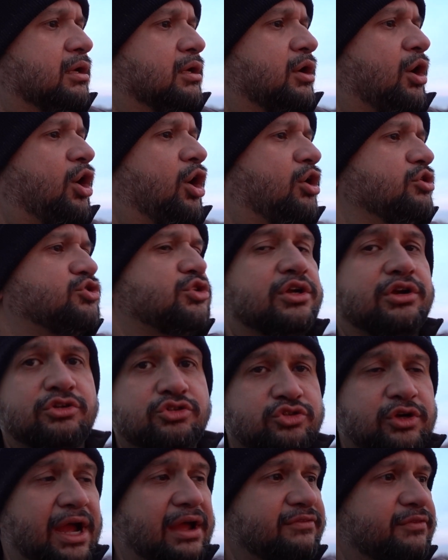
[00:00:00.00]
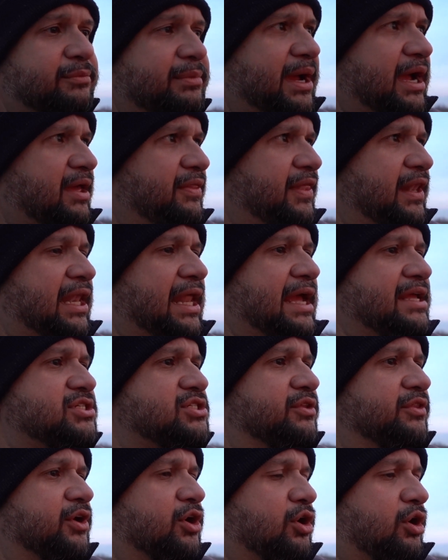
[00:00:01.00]
cars that are driving by, the
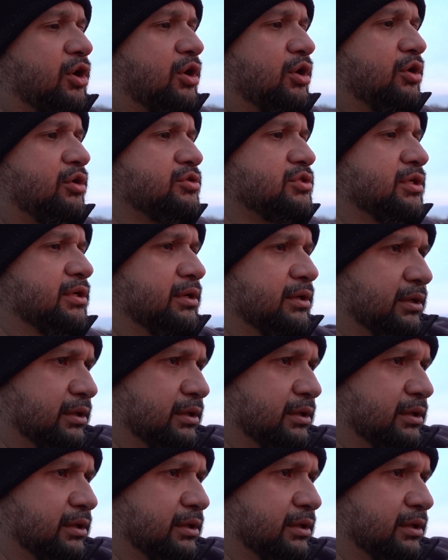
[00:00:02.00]
lights in the cars.